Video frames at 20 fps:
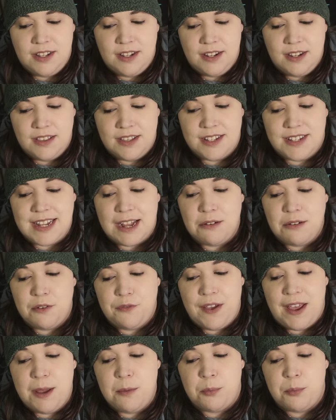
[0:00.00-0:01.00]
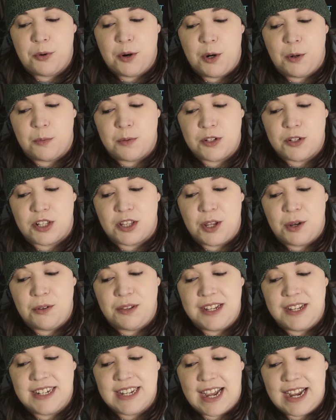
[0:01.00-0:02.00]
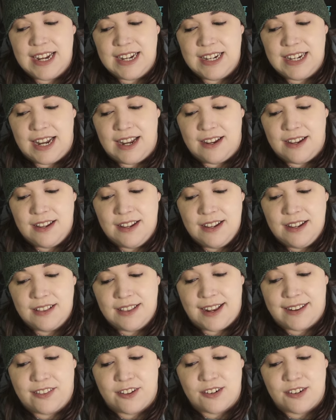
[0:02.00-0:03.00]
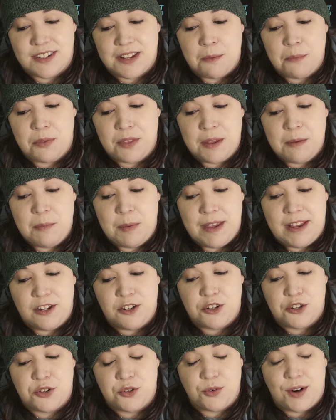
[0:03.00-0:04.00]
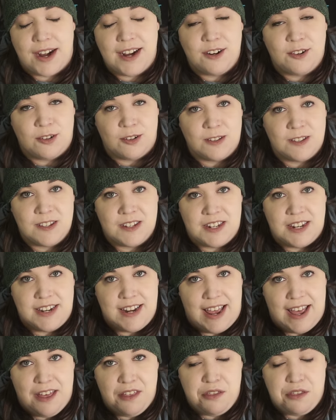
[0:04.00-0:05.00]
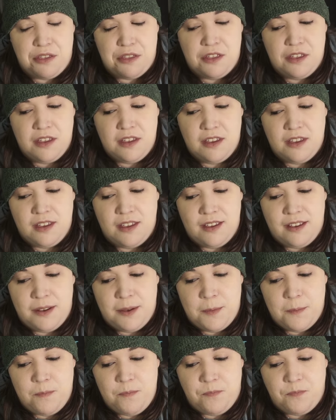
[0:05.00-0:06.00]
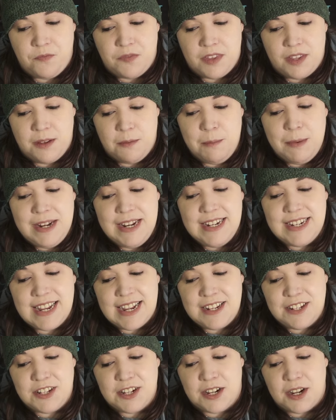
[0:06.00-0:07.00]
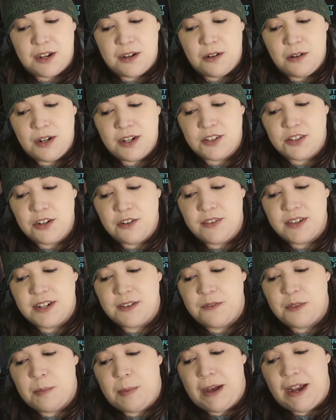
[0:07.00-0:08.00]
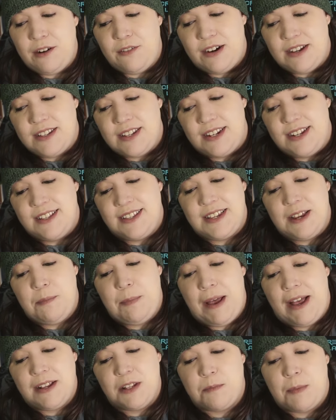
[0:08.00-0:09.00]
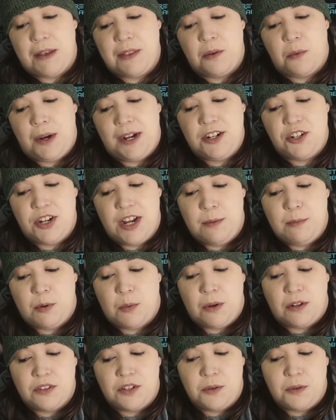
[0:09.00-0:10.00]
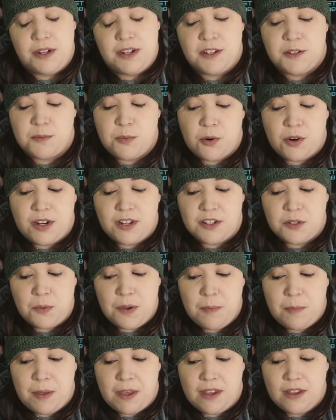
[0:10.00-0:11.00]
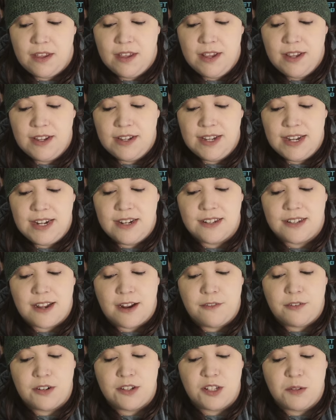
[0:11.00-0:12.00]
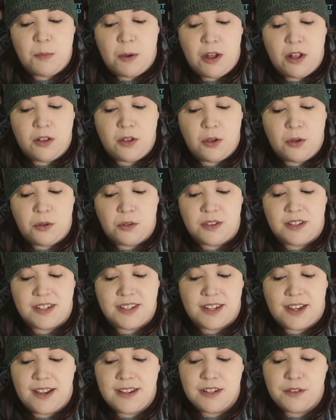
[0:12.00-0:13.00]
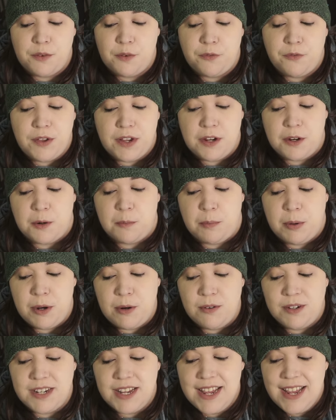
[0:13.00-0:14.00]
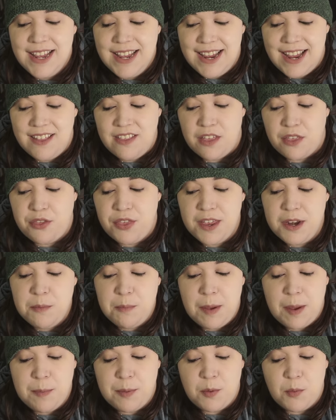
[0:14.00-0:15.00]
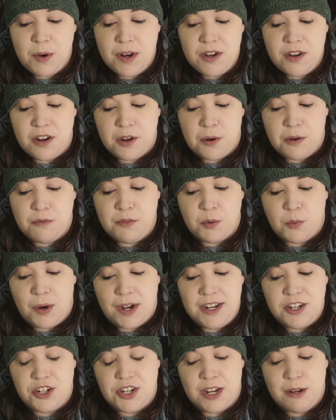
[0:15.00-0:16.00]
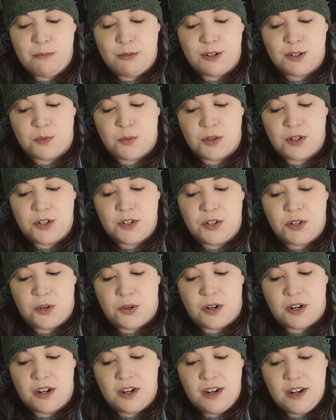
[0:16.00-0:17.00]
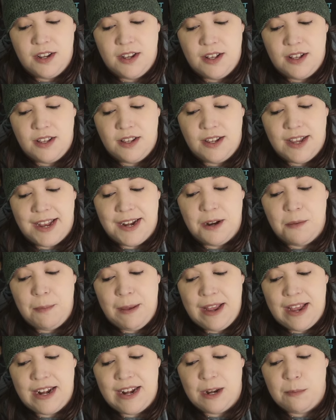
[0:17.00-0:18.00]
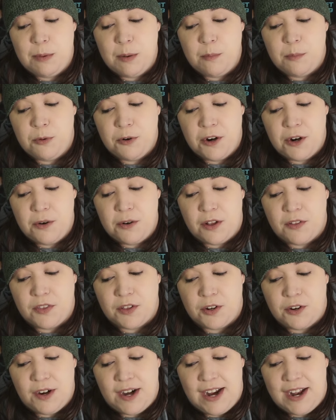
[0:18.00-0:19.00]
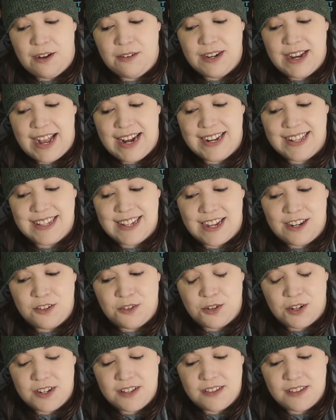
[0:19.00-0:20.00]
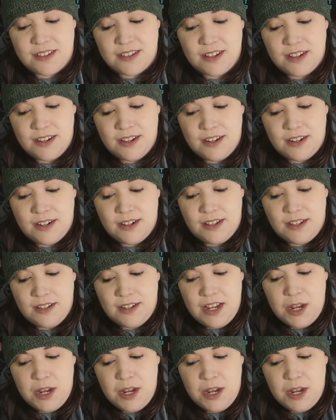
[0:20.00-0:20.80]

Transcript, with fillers: The sound of hemp rope slowly tightening, like there's something being strangled to death. Many days ago, a servant of the Bai residence had passed by the White Chamber while doing his morning sweeping. He discovered a small hole the size of a finger poked in the thin paper window of the White Chamber's wooden door. and a man had been prone on the ground at its entrance. He